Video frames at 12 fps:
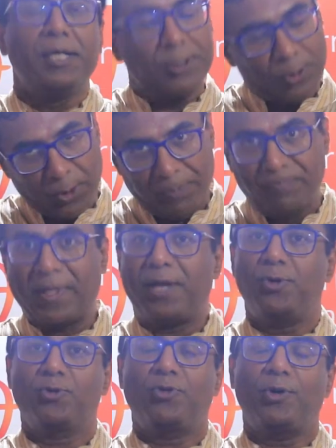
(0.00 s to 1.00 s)
So I
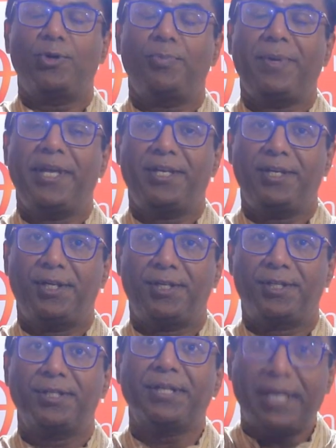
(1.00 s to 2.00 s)
look forward to playing here
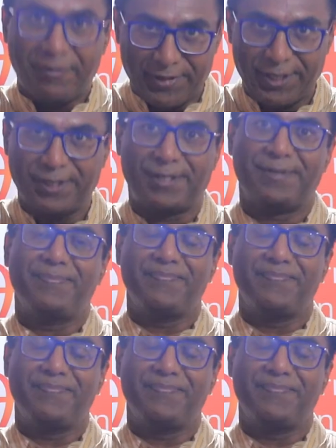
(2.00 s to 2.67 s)
every year.